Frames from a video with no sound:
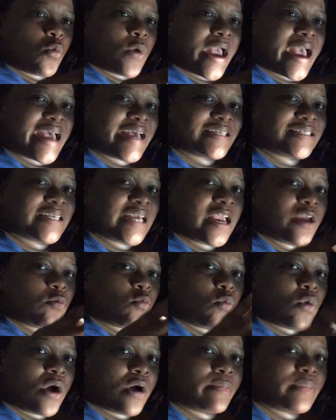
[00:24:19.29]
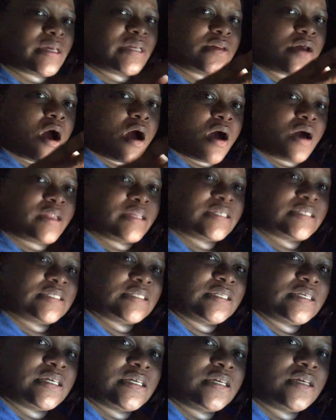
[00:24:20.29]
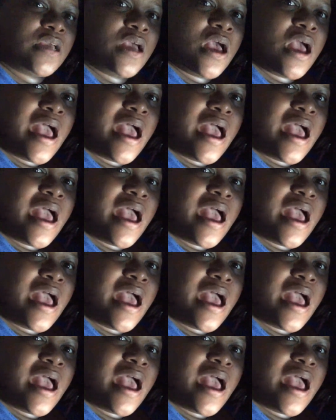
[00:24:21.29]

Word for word: as a woman honestly